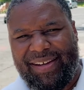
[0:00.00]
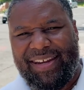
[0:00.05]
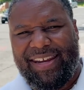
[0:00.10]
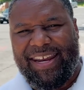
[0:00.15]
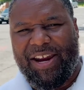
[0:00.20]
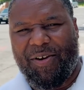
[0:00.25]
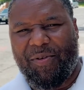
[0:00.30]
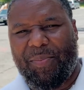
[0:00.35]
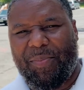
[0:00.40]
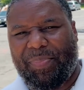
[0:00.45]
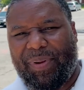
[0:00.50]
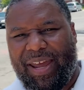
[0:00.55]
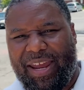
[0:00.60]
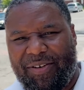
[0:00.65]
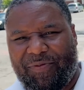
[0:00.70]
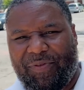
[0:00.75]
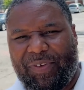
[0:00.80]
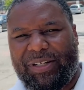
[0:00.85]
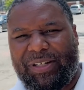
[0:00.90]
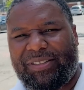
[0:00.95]
here in
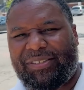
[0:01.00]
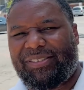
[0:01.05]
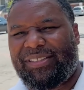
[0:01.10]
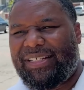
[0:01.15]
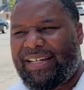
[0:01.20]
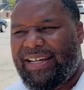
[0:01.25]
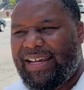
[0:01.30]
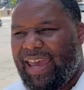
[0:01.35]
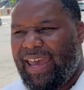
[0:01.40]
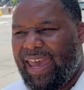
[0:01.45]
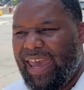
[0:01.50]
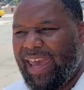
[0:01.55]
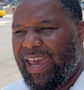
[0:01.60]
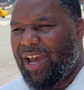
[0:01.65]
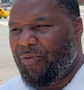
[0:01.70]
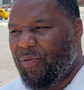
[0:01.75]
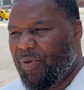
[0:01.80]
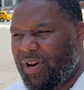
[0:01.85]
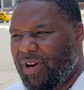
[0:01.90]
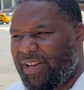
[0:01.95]
Plainfield.
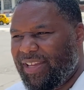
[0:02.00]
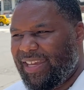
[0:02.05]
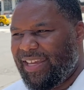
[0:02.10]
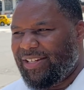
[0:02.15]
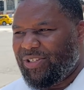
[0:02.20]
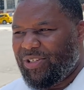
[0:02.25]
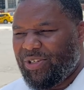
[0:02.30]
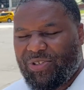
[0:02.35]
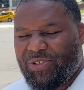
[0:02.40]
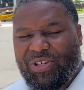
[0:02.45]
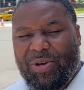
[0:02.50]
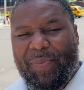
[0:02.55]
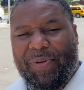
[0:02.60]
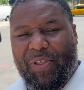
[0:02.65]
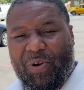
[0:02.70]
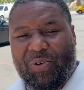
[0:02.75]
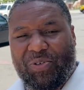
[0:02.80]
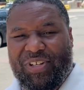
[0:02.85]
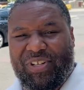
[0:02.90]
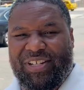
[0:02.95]
And we're going to get into some of
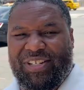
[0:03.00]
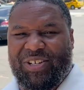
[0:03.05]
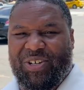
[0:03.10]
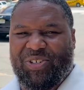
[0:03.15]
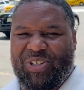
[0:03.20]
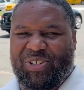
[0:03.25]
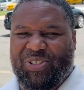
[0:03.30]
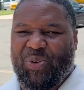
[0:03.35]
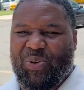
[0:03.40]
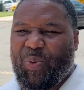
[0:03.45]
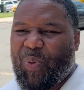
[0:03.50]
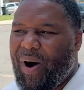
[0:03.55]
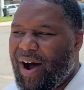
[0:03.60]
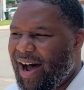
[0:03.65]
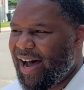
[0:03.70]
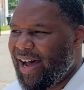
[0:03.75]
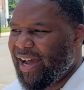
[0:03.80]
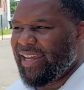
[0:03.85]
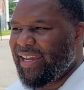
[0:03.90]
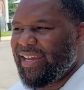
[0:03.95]
those details as to
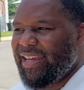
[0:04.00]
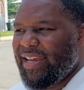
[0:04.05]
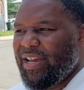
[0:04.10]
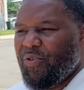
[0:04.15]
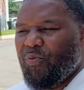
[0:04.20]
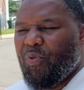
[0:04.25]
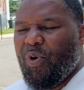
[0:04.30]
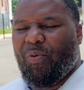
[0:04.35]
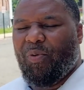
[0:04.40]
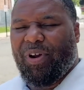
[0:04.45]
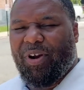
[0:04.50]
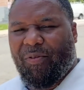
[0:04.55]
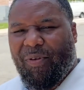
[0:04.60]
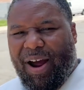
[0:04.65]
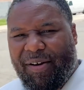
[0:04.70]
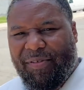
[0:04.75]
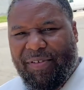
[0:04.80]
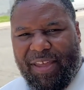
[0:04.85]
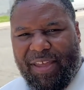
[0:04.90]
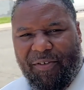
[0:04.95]
why when we
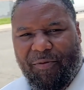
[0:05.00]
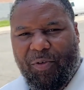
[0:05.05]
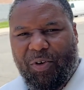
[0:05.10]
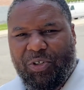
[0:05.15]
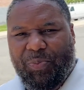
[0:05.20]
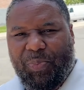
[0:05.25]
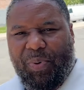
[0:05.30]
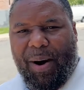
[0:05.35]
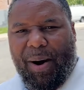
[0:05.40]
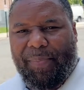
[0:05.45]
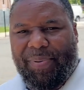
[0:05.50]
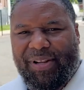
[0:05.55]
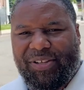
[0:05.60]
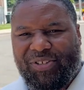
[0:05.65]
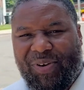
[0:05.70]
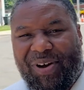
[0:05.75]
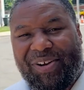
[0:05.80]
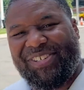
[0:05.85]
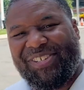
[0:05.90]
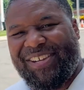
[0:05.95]
arrive at that first property. So
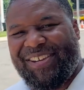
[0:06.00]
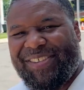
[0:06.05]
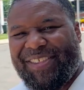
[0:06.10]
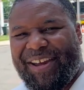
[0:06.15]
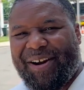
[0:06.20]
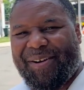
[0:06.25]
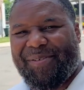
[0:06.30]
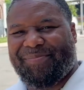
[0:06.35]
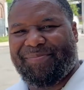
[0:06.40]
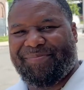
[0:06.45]
I'll see you there.